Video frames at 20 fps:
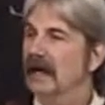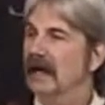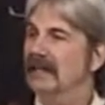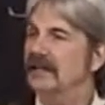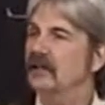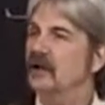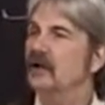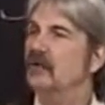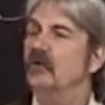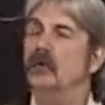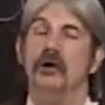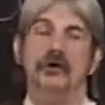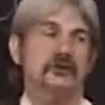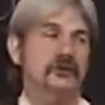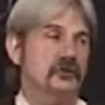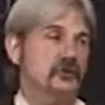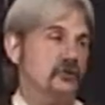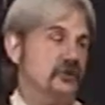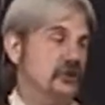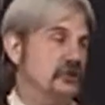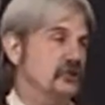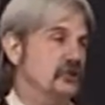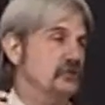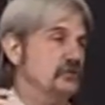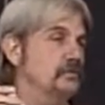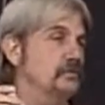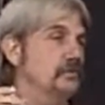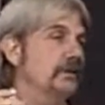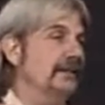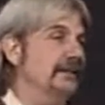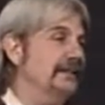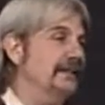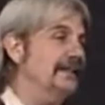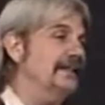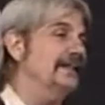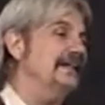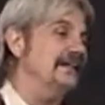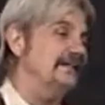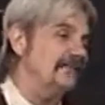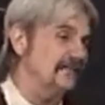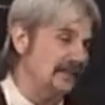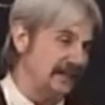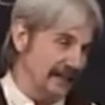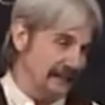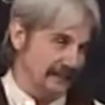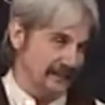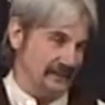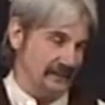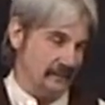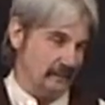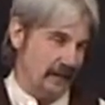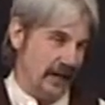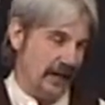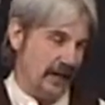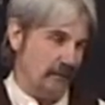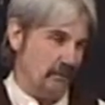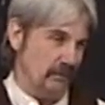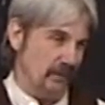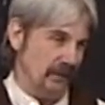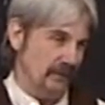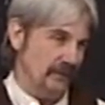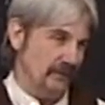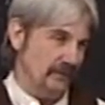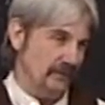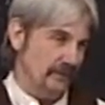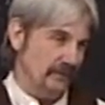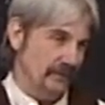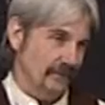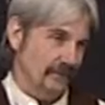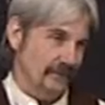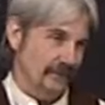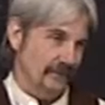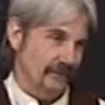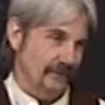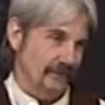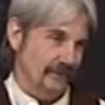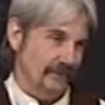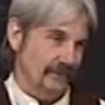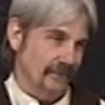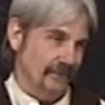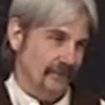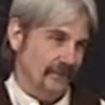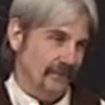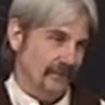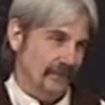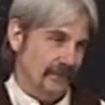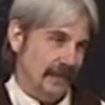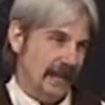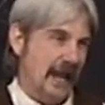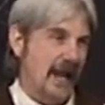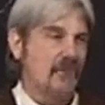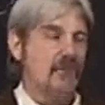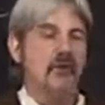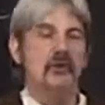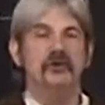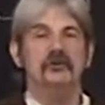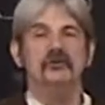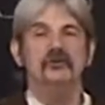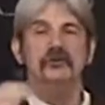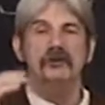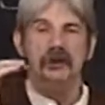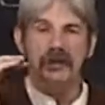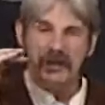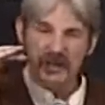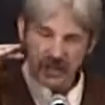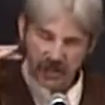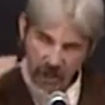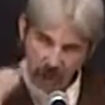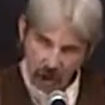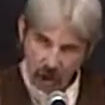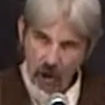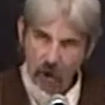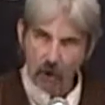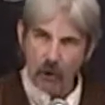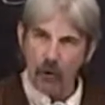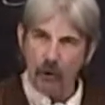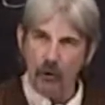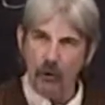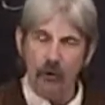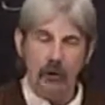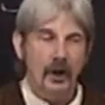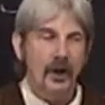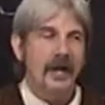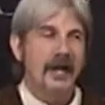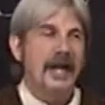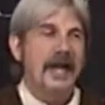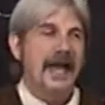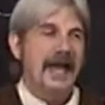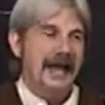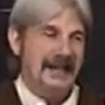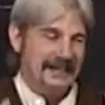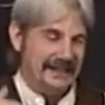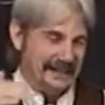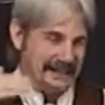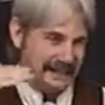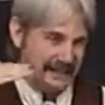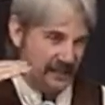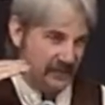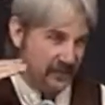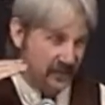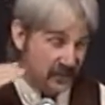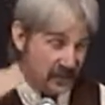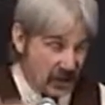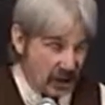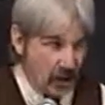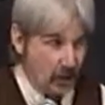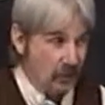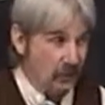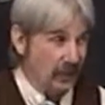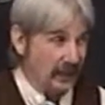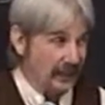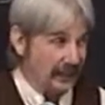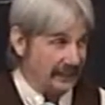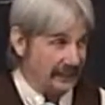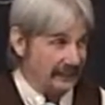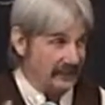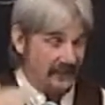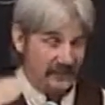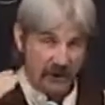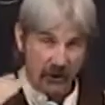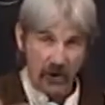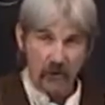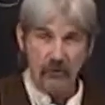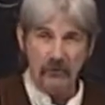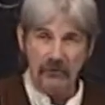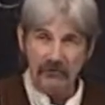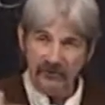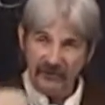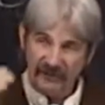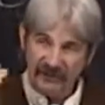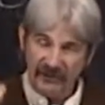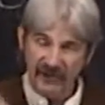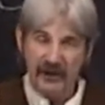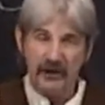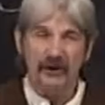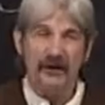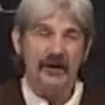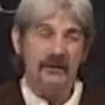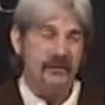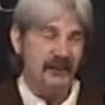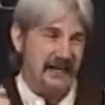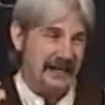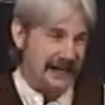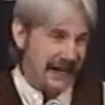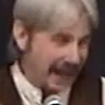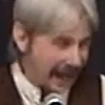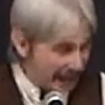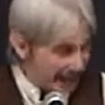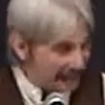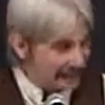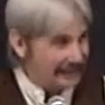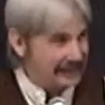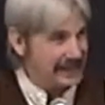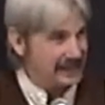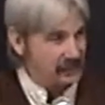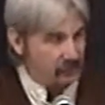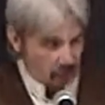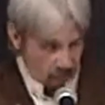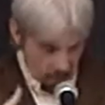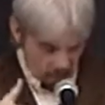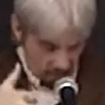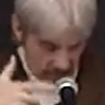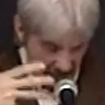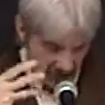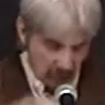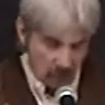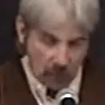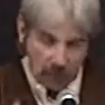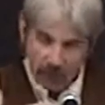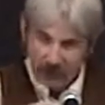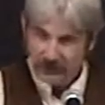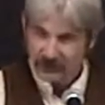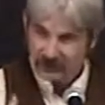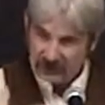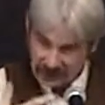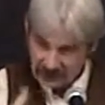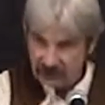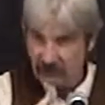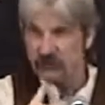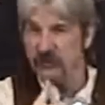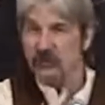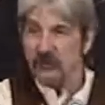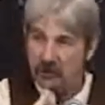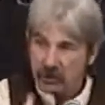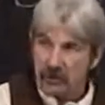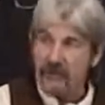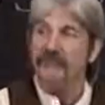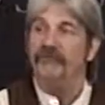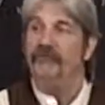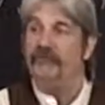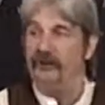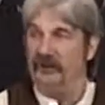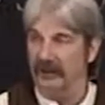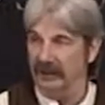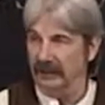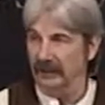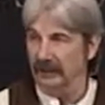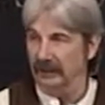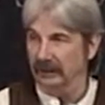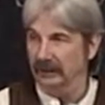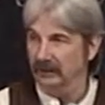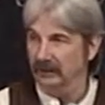I don't want you to just believe things about me. I want you to know, and in knowing, those very realities will be what sets you free